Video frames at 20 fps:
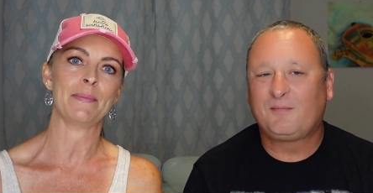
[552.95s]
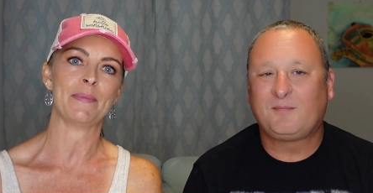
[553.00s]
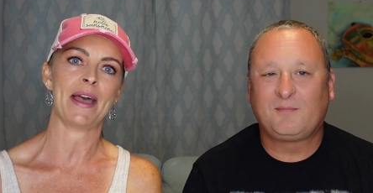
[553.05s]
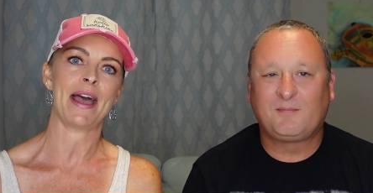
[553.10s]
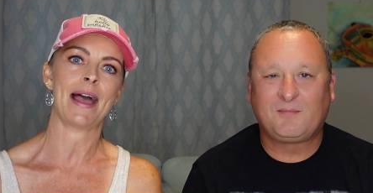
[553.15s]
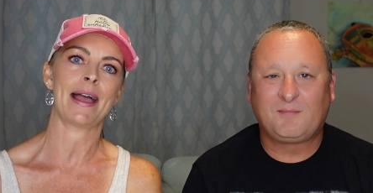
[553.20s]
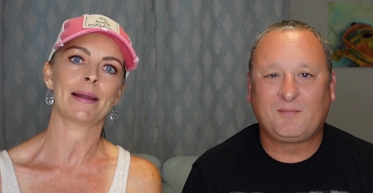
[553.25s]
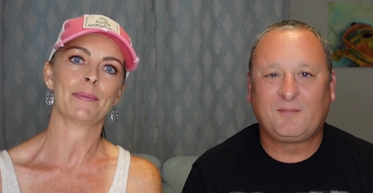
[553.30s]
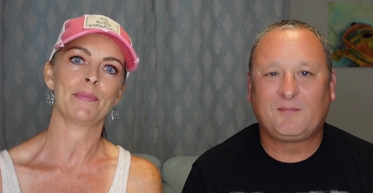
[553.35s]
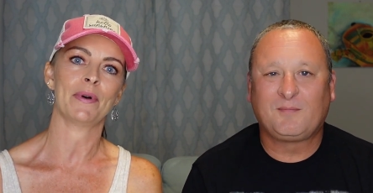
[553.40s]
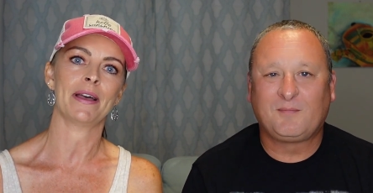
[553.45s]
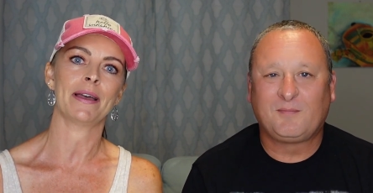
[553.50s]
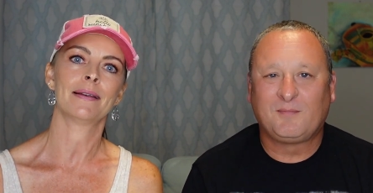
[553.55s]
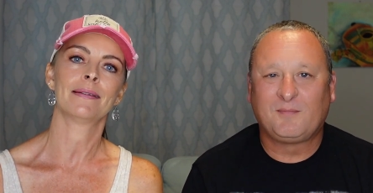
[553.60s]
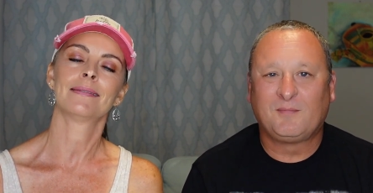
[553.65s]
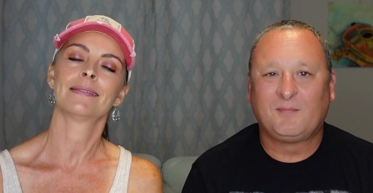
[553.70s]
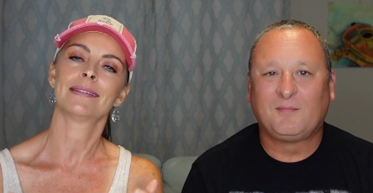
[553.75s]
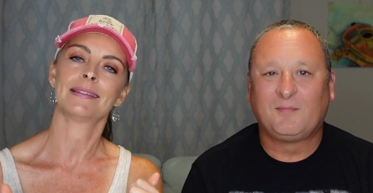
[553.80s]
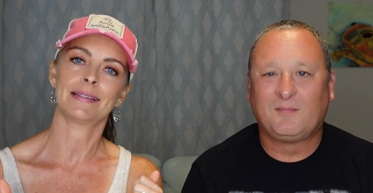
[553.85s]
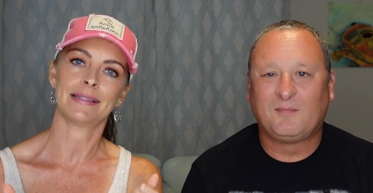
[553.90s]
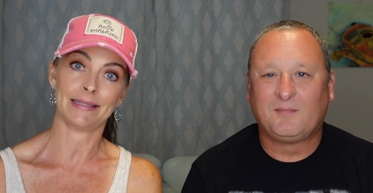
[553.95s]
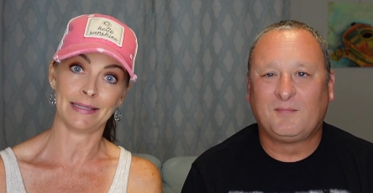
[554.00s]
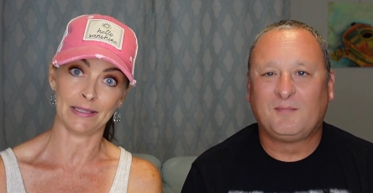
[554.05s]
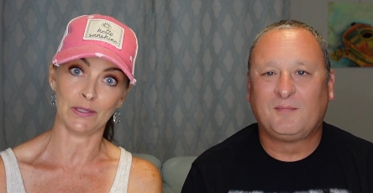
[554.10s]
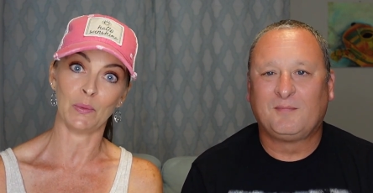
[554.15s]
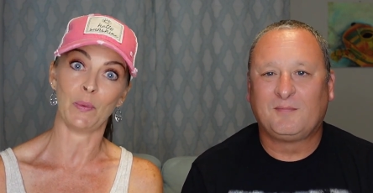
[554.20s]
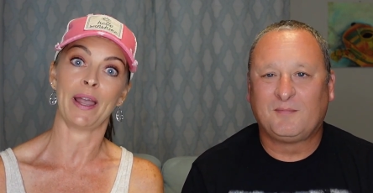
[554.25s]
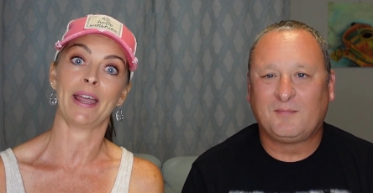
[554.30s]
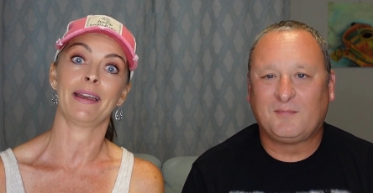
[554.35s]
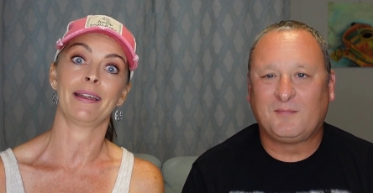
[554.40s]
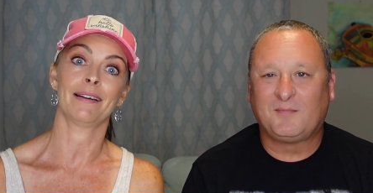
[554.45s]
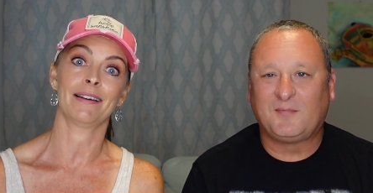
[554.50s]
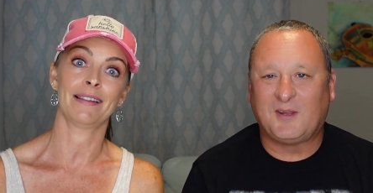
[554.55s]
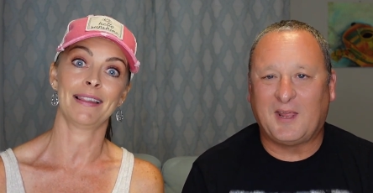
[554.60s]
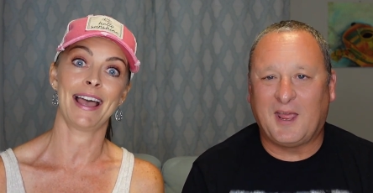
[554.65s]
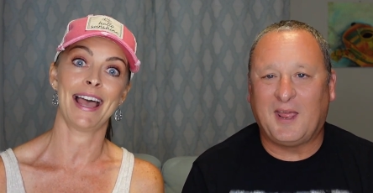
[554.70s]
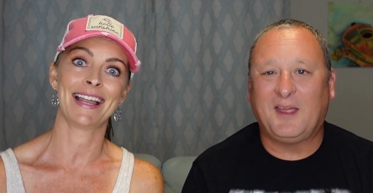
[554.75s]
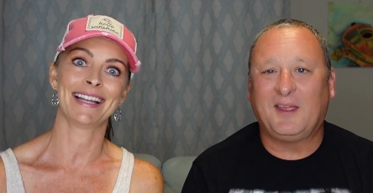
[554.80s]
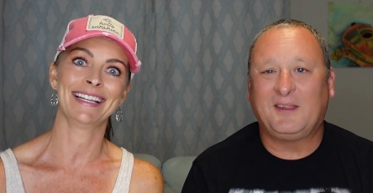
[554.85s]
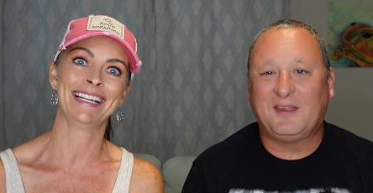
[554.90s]
Speaker 1: back, but still waiting on
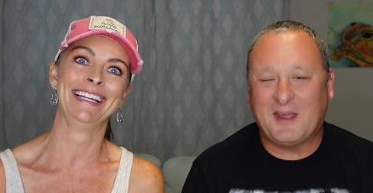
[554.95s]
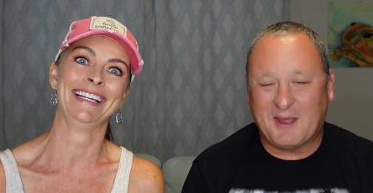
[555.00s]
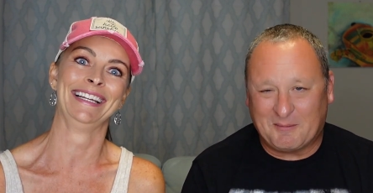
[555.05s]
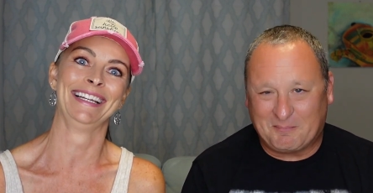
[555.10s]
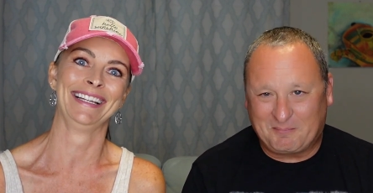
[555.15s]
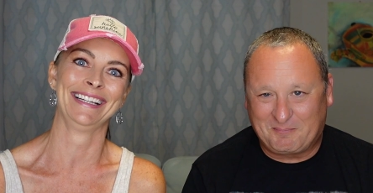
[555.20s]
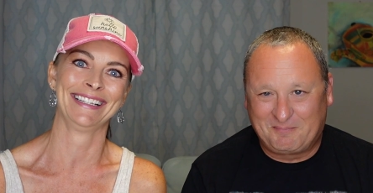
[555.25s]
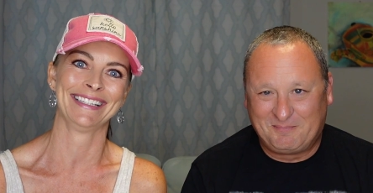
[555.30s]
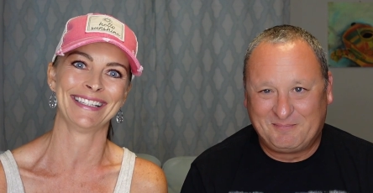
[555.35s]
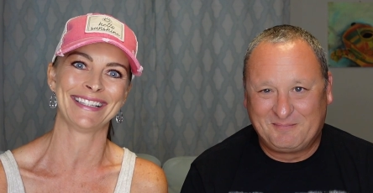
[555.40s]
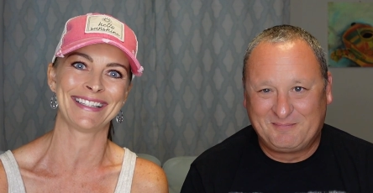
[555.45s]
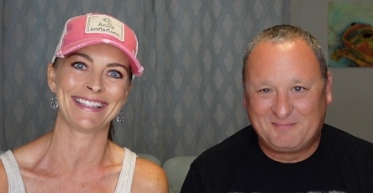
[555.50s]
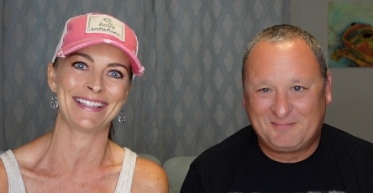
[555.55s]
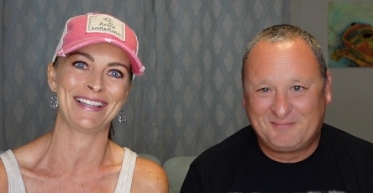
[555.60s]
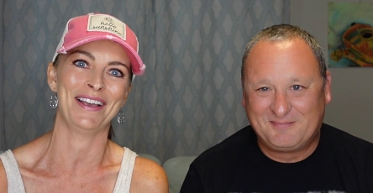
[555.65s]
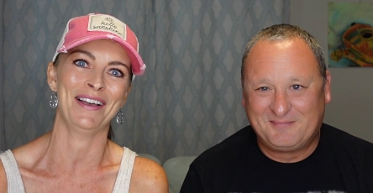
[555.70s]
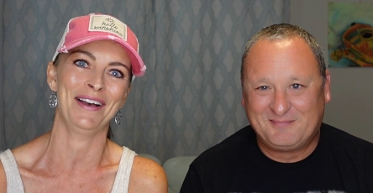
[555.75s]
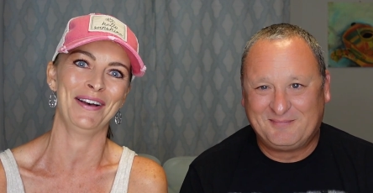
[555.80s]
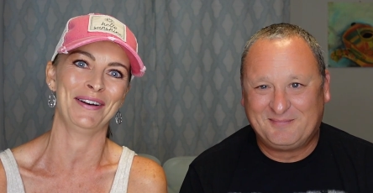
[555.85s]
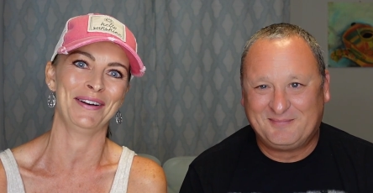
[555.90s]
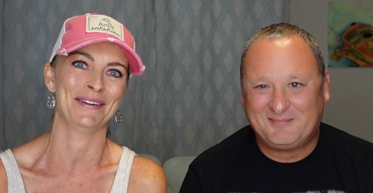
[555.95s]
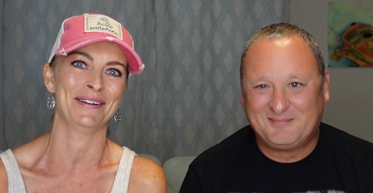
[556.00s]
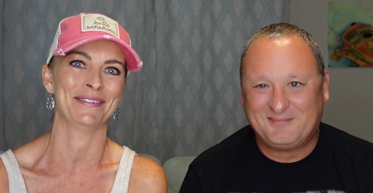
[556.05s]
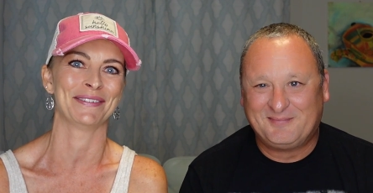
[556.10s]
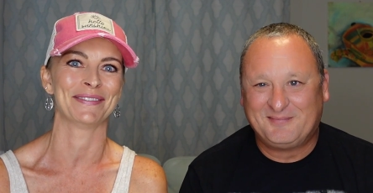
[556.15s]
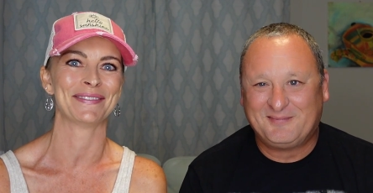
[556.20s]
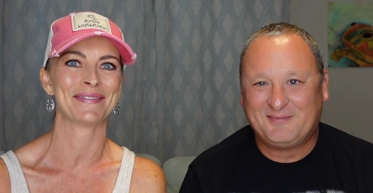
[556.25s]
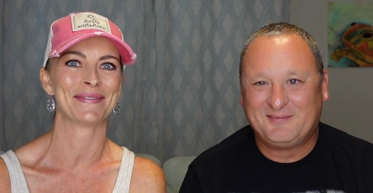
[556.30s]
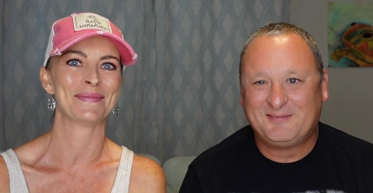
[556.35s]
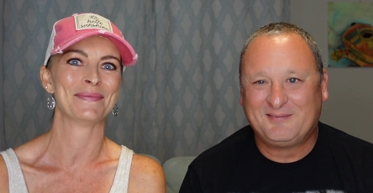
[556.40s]
that.